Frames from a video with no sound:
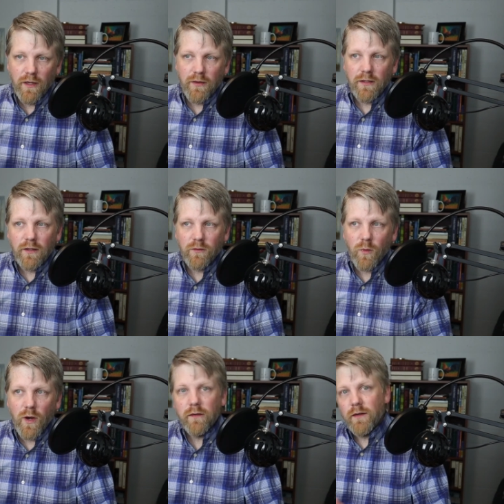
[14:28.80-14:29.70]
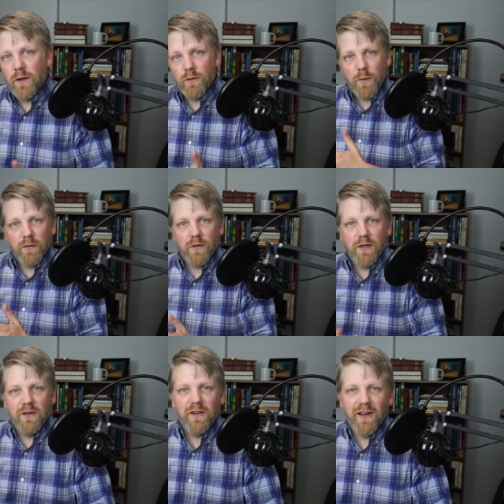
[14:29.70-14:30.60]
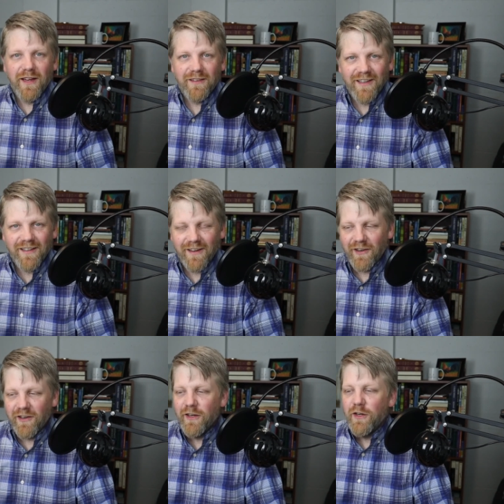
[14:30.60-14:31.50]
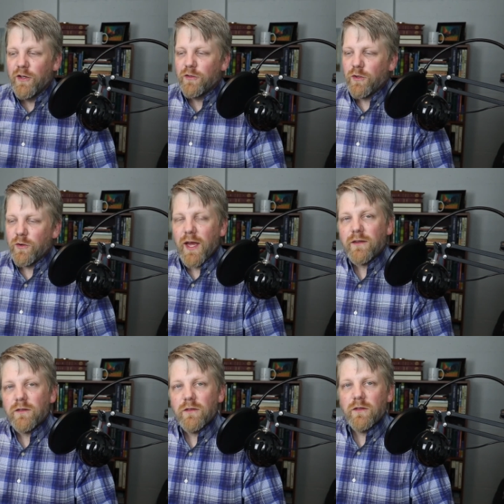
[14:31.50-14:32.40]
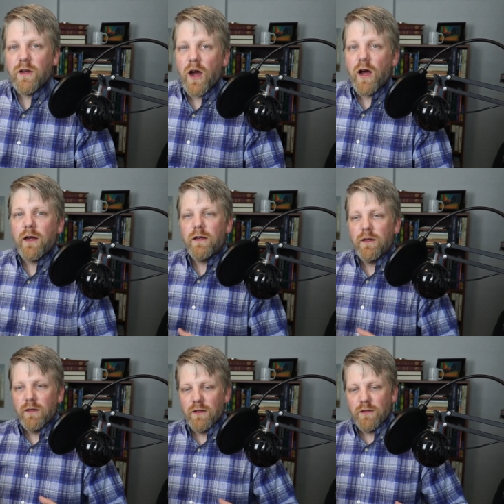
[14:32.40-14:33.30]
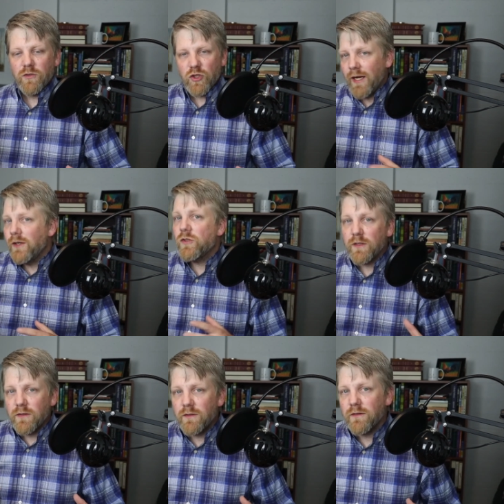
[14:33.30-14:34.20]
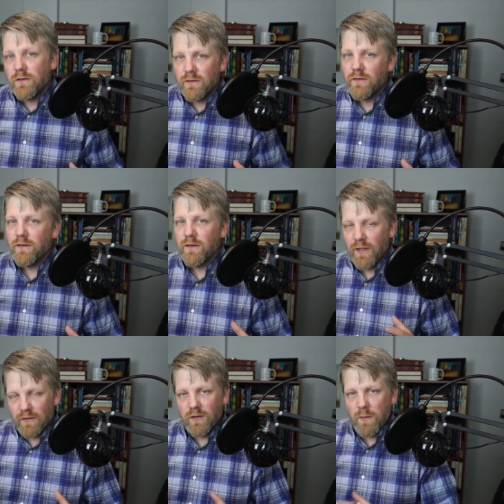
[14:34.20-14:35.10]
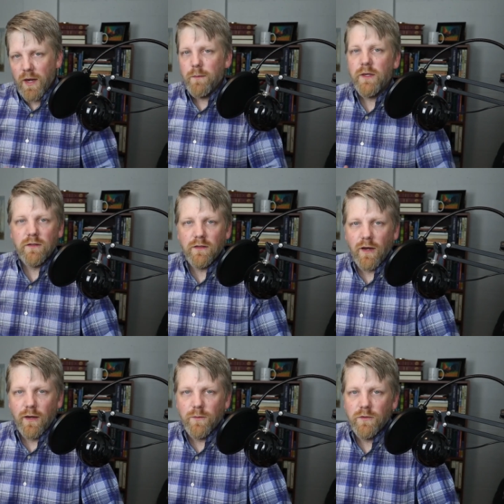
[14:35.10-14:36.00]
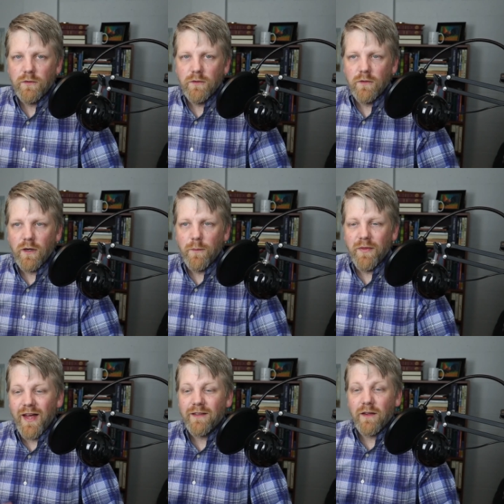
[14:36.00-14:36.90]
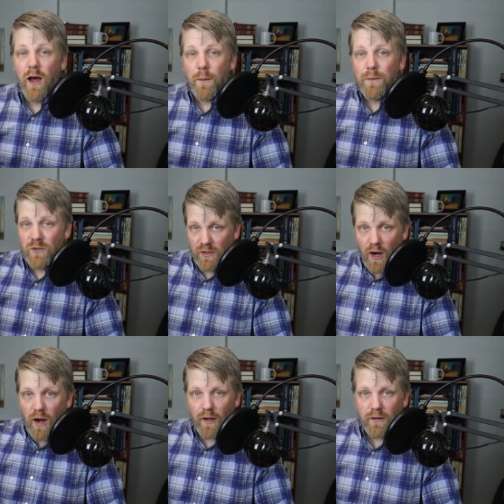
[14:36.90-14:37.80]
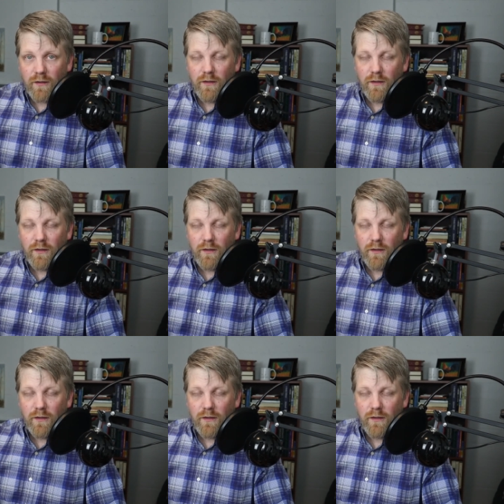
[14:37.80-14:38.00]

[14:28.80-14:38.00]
And then guess what? They were supposed to enter the land again later. So, yes, God changes his commandments at times. Um, that's up to God.